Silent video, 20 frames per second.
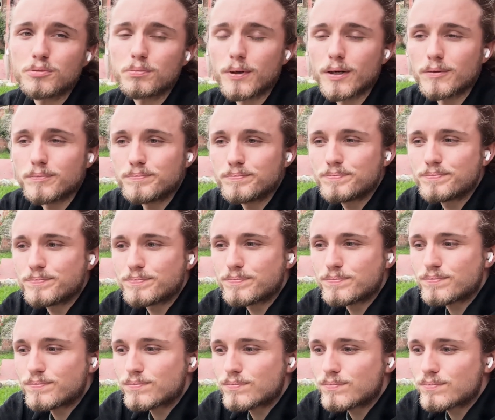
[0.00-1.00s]
But
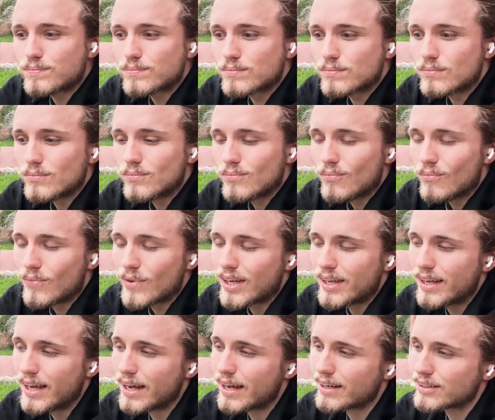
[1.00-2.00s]

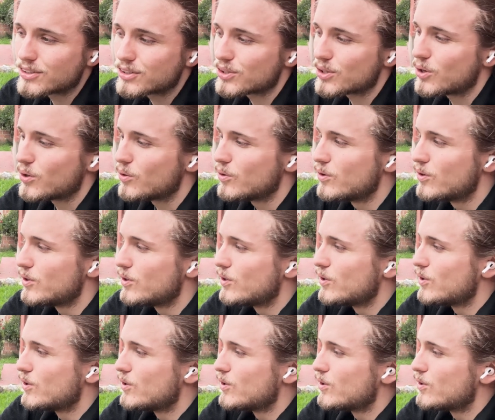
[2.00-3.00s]
yeah, so
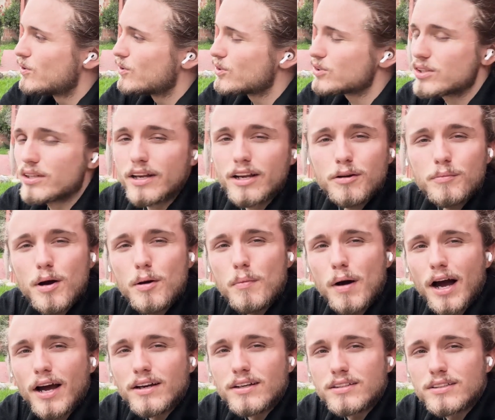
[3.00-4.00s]
there's a lot on my
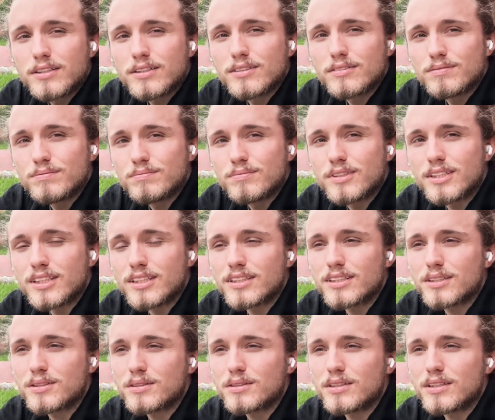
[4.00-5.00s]
mind
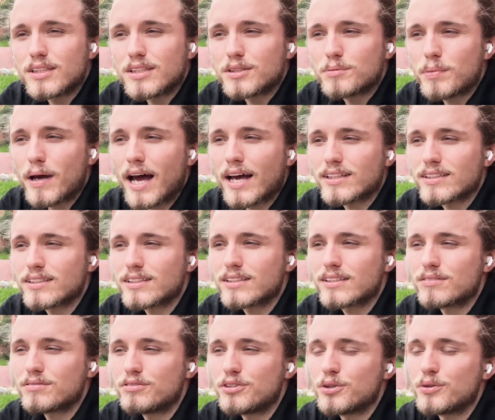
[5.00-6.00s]
these
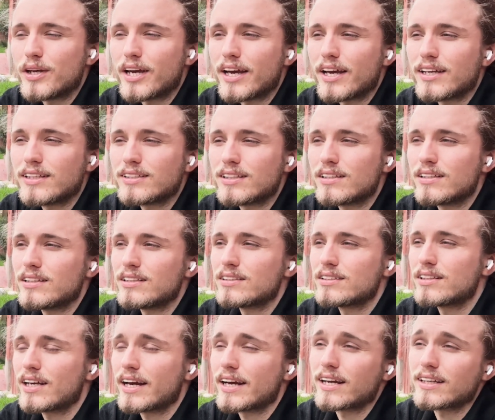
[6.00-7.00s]
past few days and
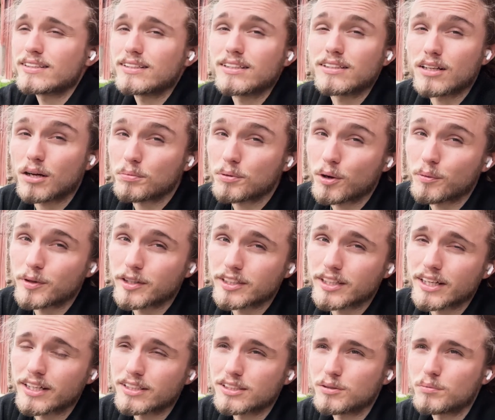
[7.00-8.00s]
these upcoming
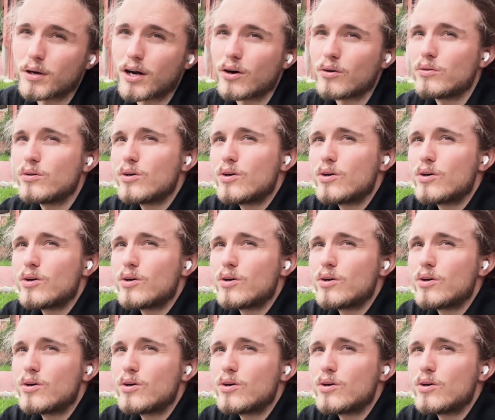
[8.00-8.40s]
days about